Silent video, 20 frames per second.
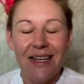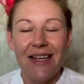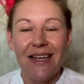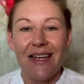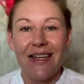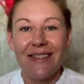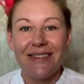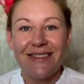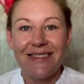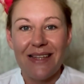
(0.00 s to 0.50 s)

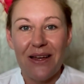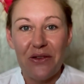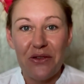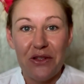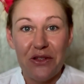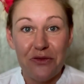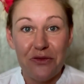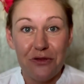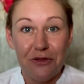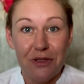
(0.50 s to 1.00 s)
It
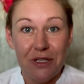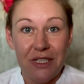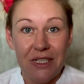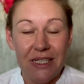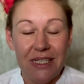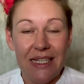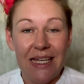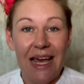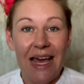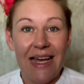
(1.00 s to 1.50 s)
sounded
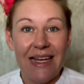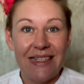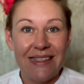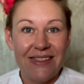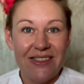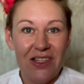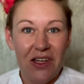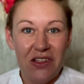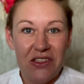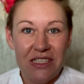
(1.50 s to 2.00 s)
really
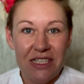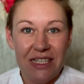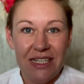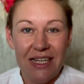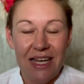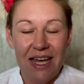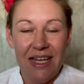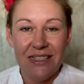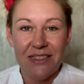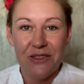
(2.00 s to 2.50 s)
exotic
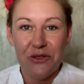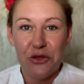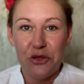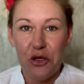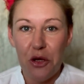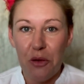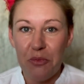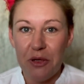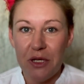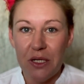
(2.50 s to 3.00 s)
and
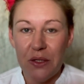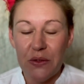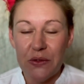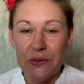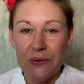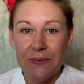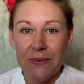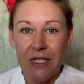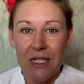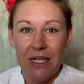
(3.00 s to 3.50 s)

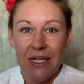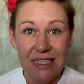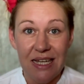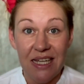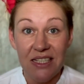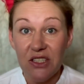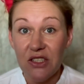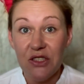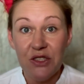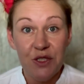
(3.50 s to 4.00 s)
tropical. I
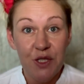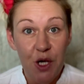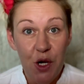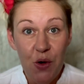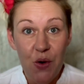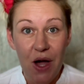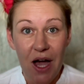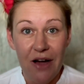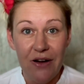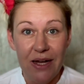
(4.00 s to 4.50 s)
don't know
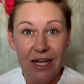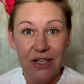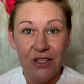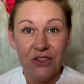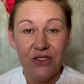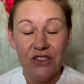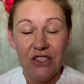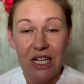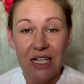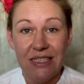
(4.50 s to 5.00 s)
how I
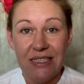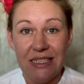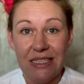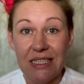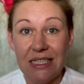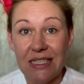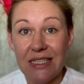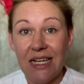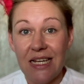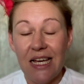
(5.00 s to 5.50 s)
contracted
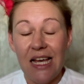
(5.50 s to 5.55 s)
it.